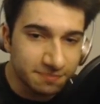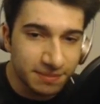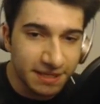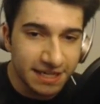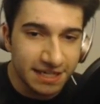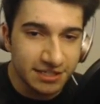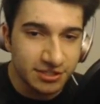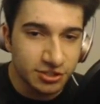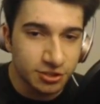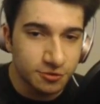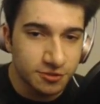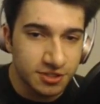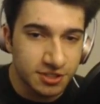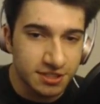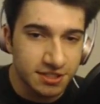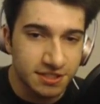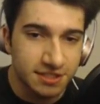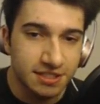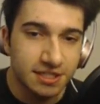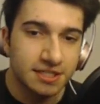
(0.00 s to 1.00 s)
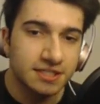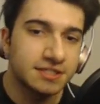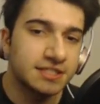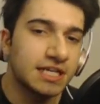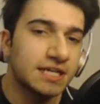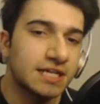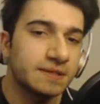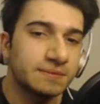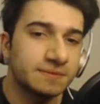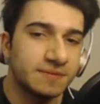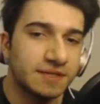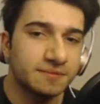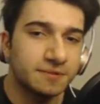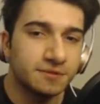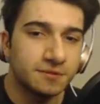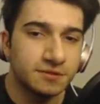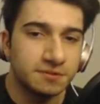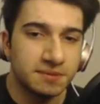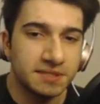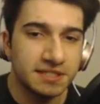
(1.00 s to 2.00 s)
speed, deuces! See how I mean my
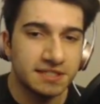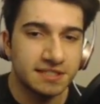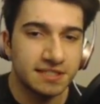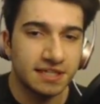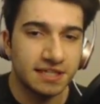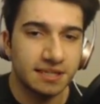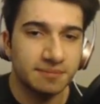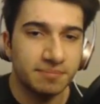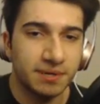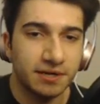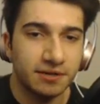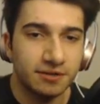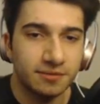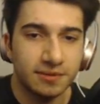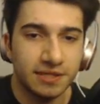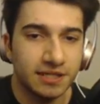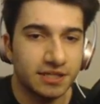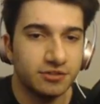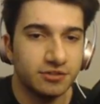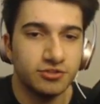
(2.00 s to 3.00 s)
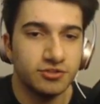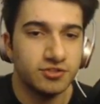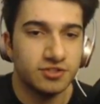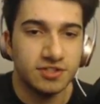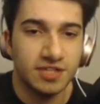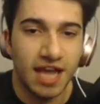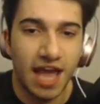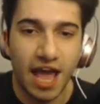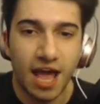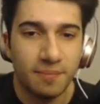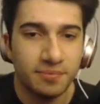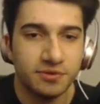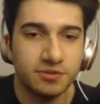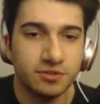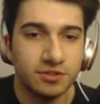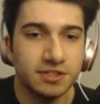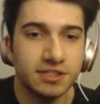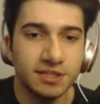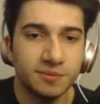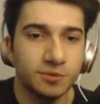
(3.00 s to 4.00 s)
movement speed is like unbearable? Like you just
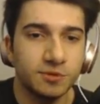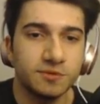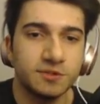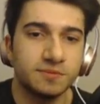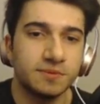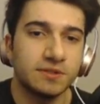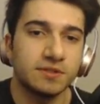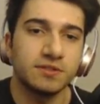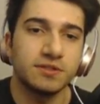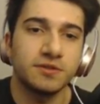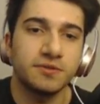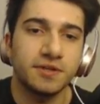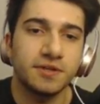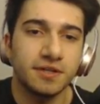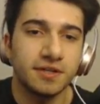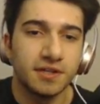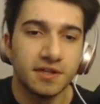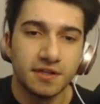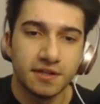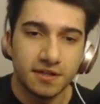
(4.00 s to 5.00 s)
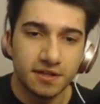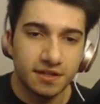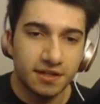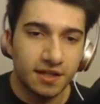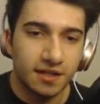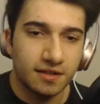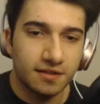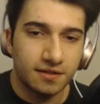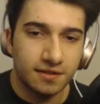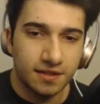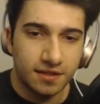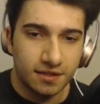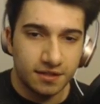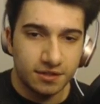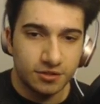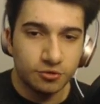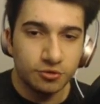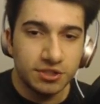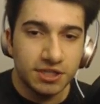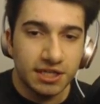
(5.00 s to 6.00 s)
absolutely need movement speed on Loki.
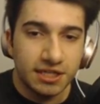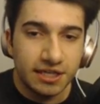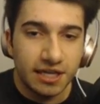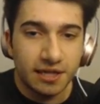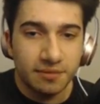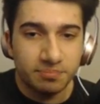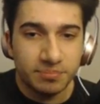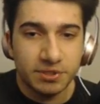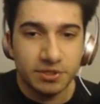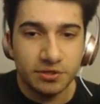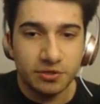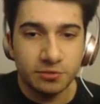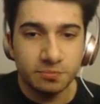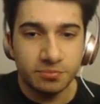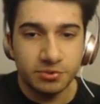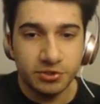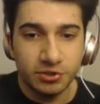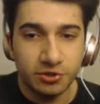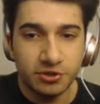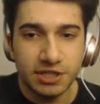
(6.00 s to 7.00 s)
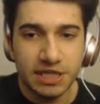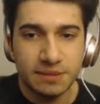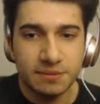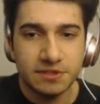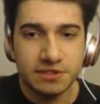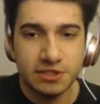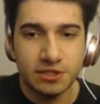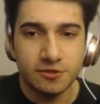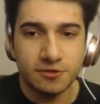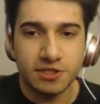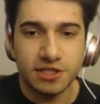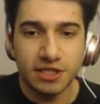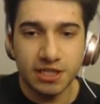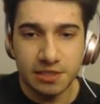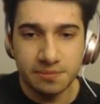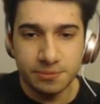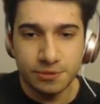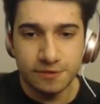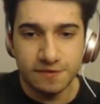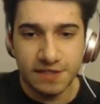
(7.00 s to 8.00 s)
You cannot build pure damage Loki
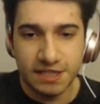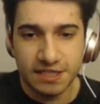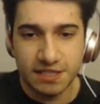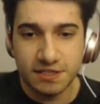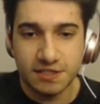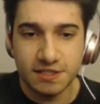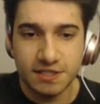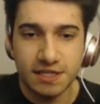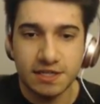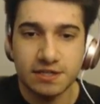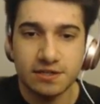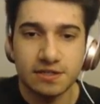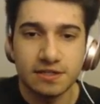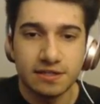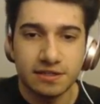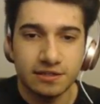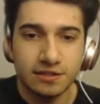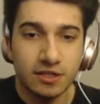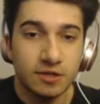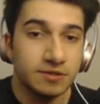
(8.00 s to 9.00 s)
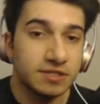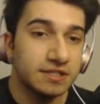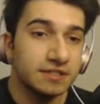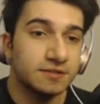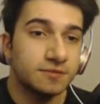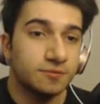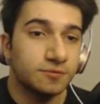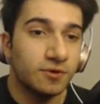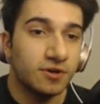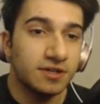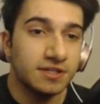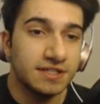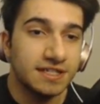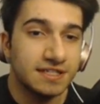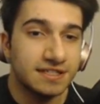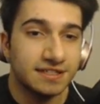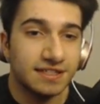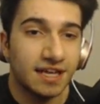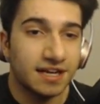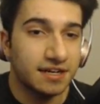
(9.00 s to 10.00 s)
and move like a snail. Loki's 1
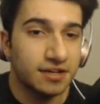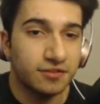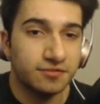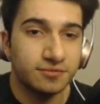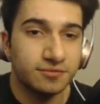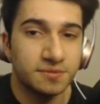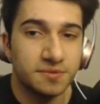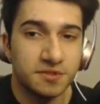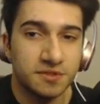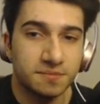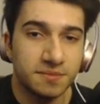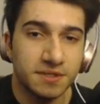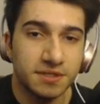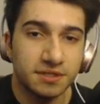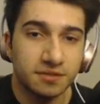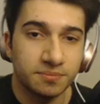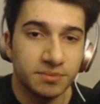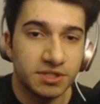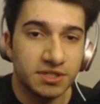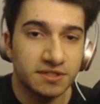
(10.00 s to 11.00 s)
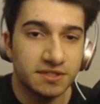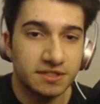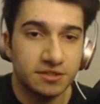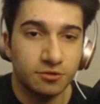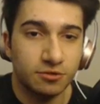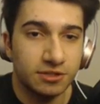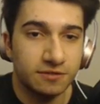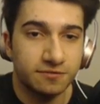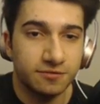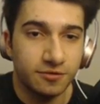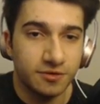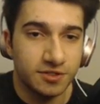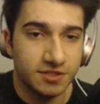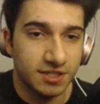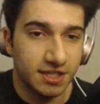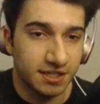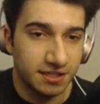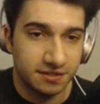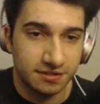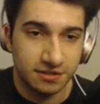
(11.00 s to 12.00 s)
is not enough movement speed because it's only 4
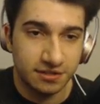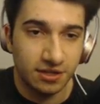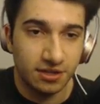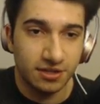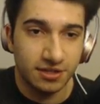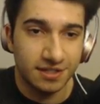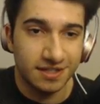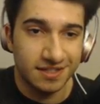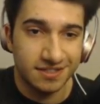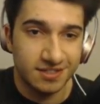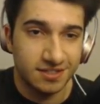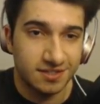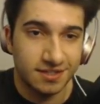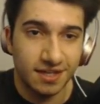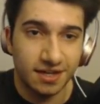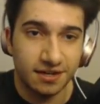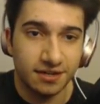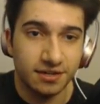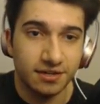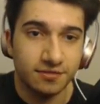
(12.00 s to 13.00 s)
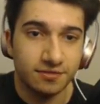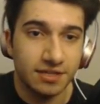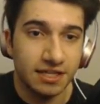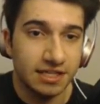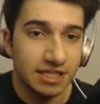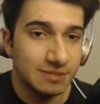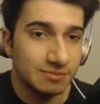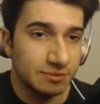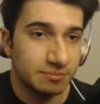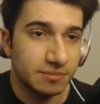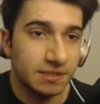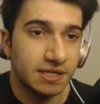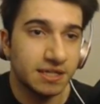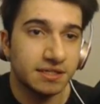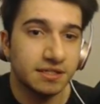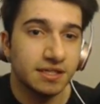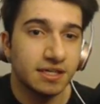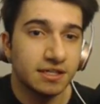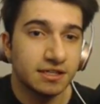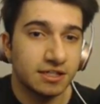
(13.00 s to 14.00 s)
seconds long and it's just not enough. And keep in
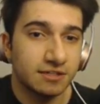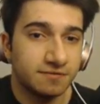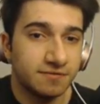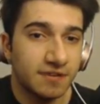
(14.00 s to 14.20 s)
mind, the